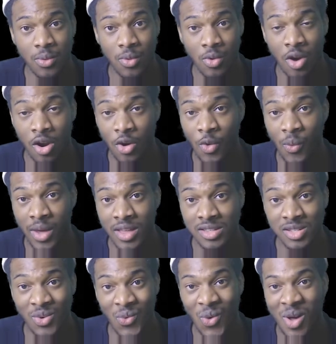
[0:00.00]
We're on our way
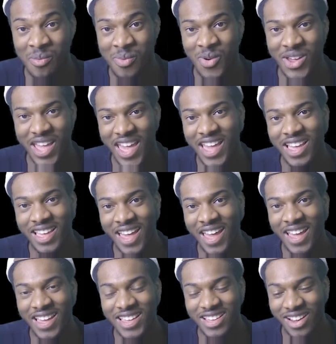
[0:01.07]
to
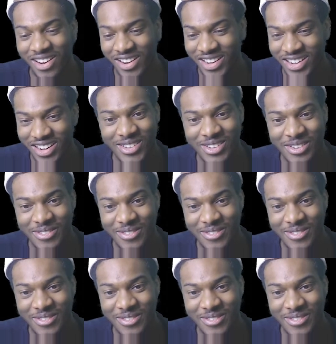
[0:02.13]
1.8K, you already know.